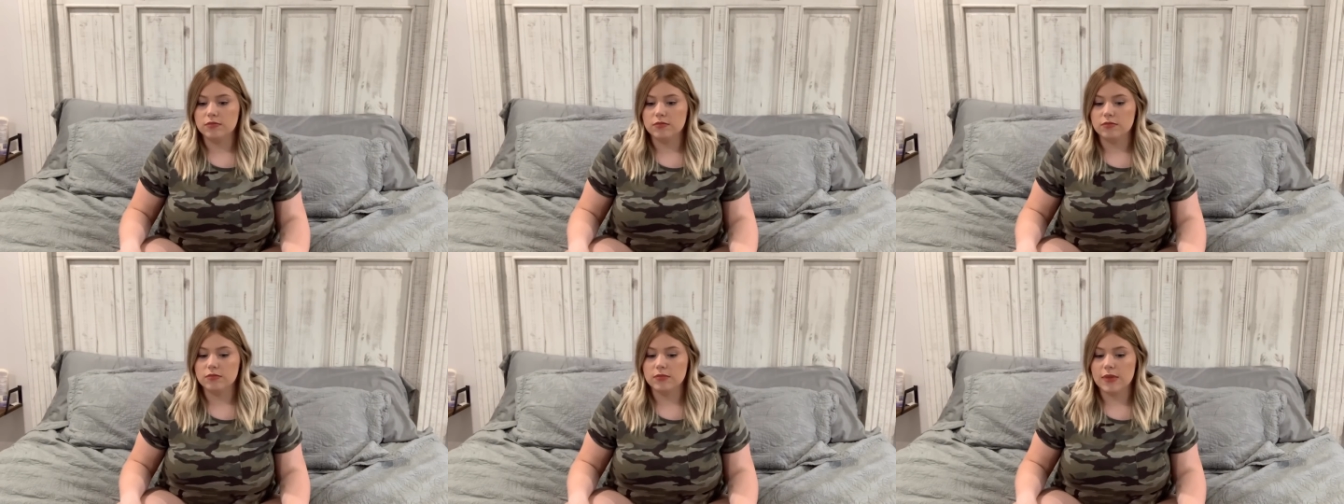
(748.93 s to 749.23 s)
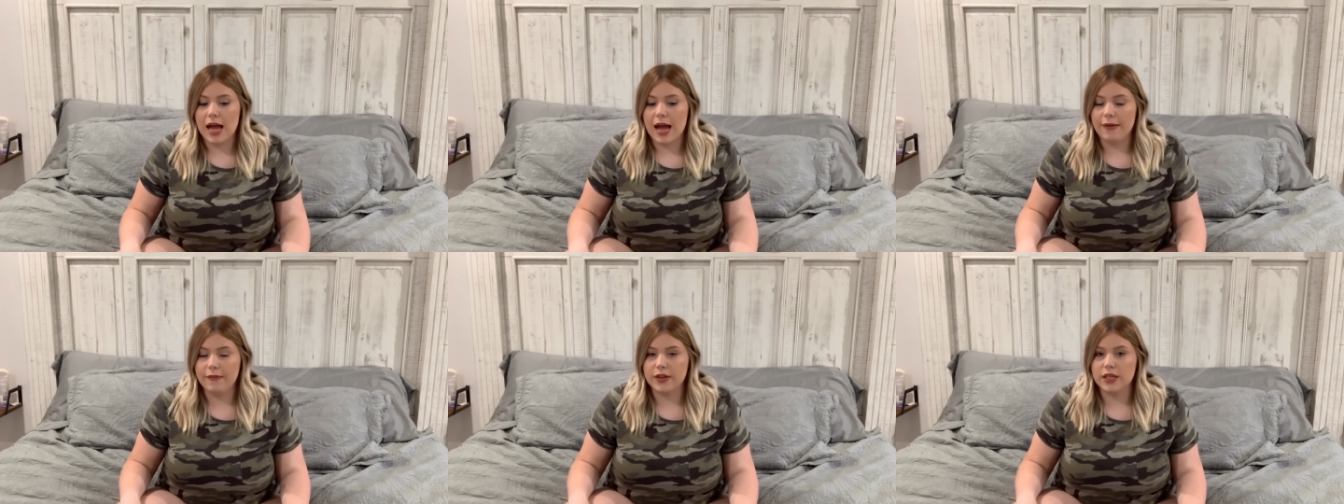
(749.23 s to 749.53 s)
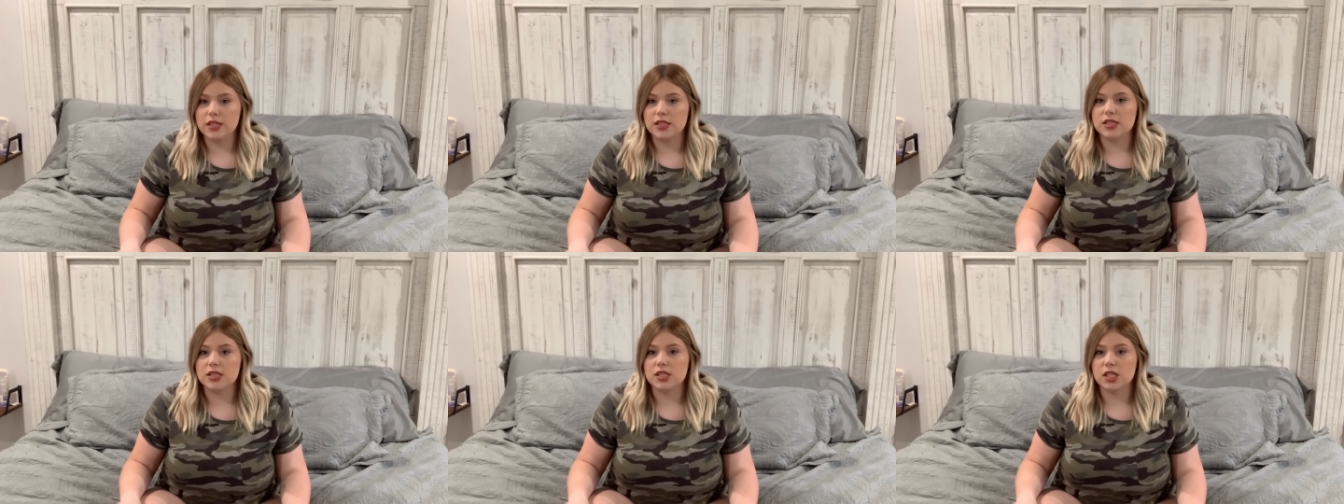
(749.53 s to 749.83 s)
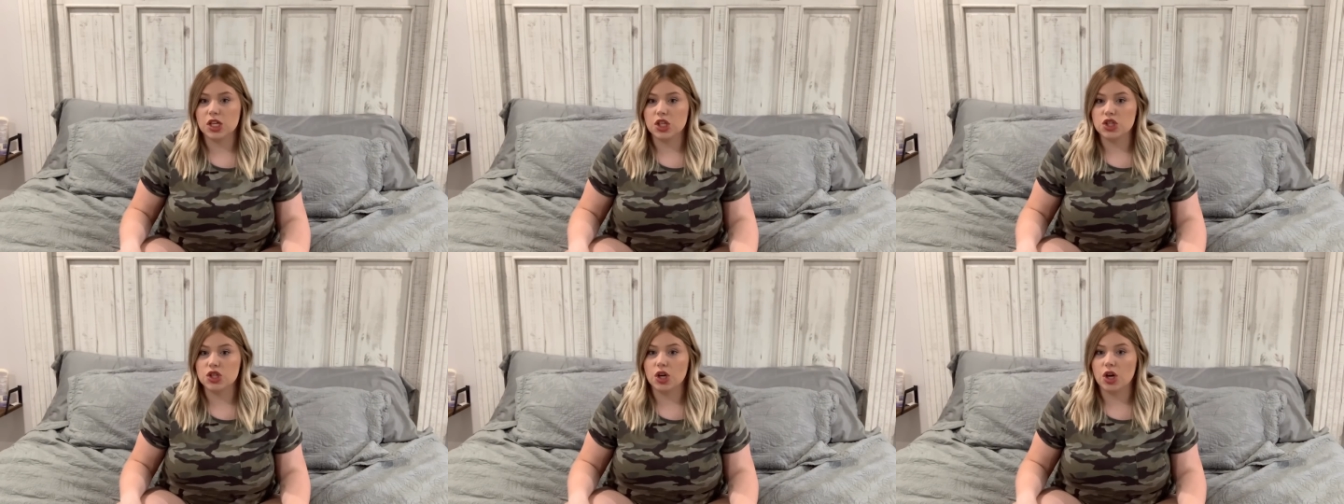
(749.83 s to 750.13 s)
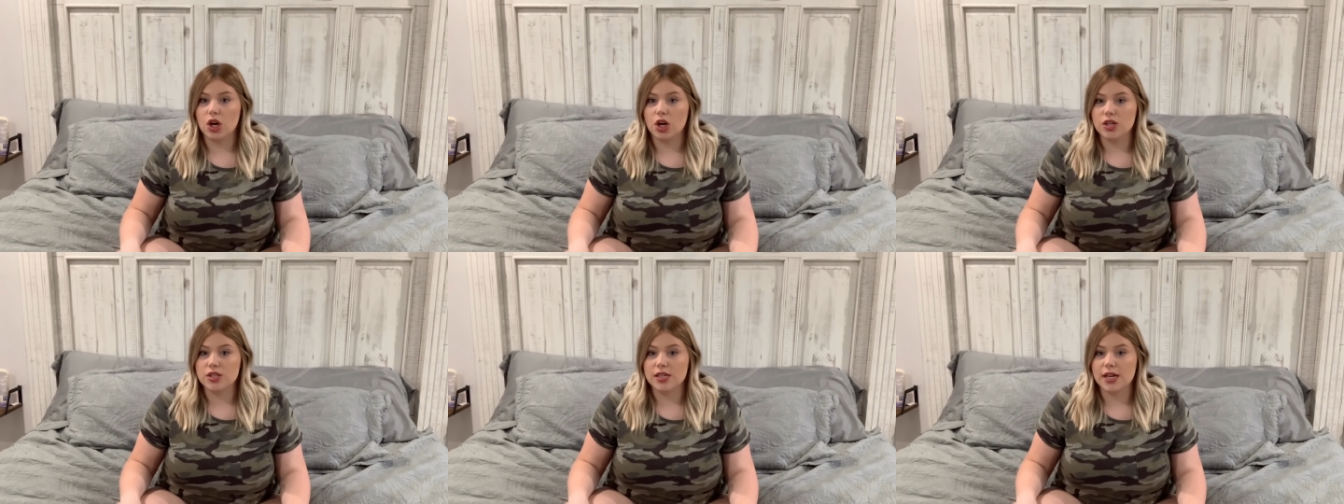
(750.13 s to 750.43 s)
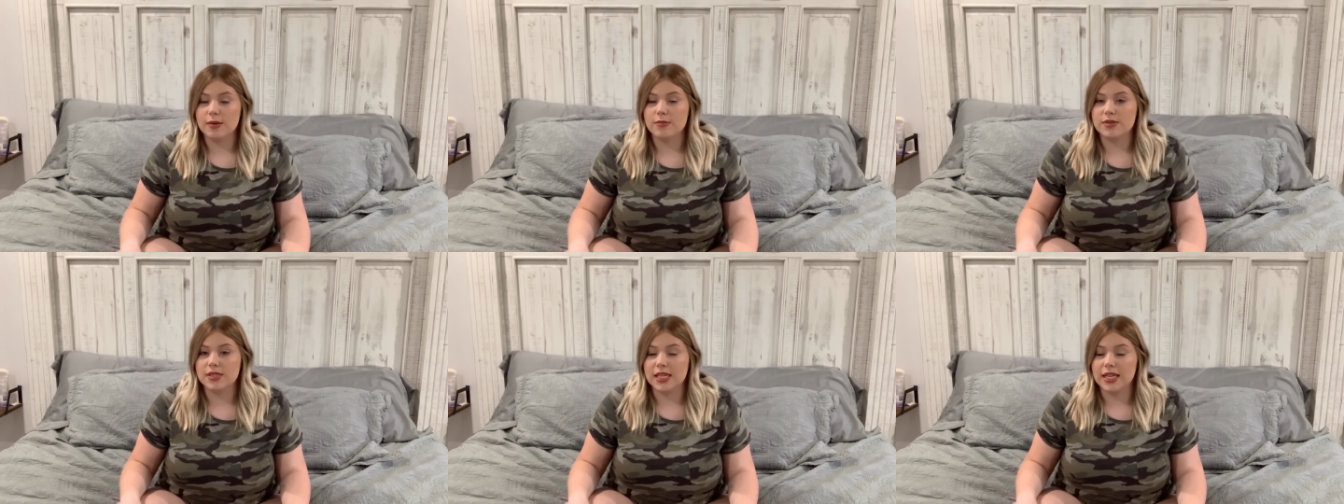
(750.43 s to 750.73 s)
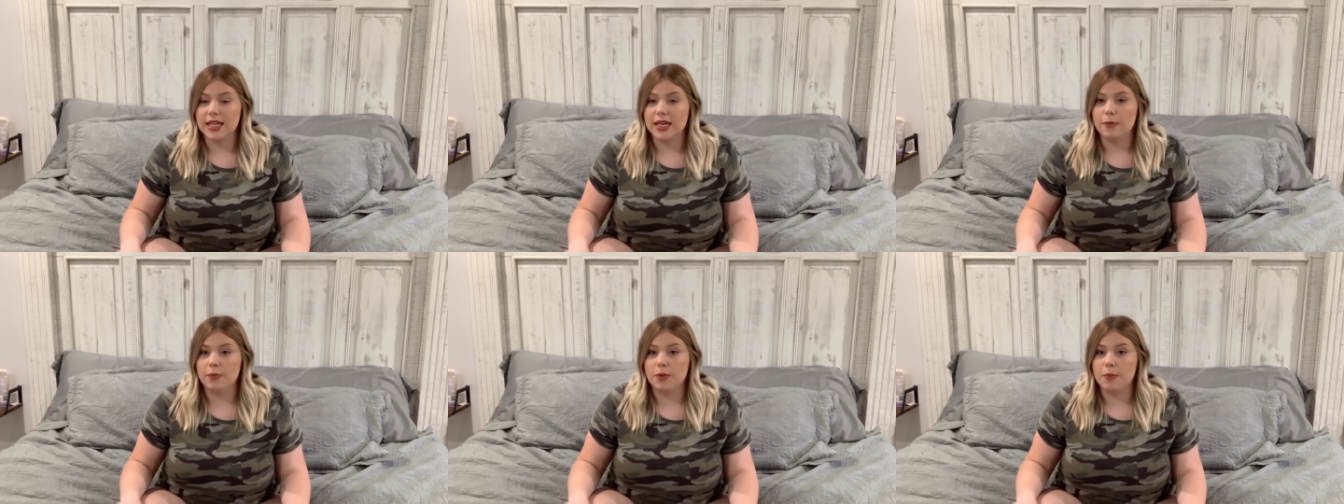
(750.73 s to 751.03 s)
having such a hard time
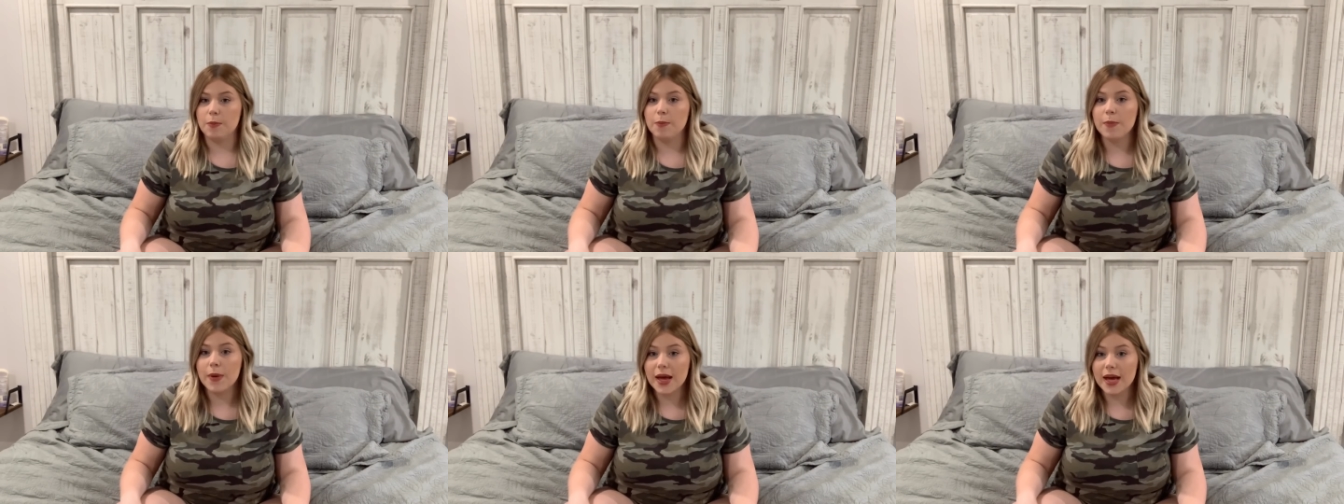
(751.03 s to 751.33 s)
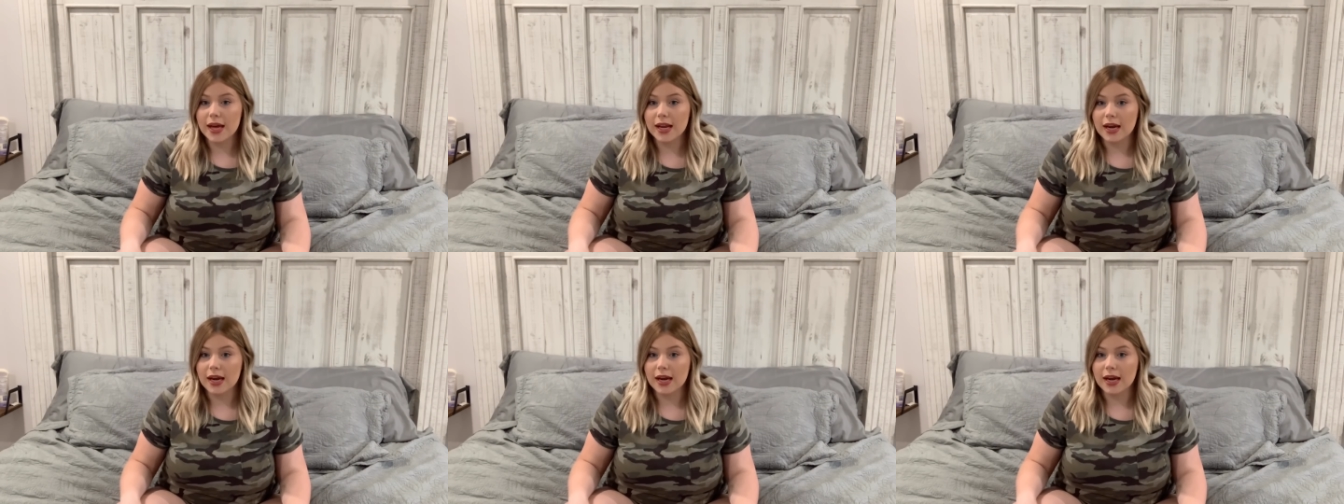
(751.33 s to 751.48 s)
sitting up in bed.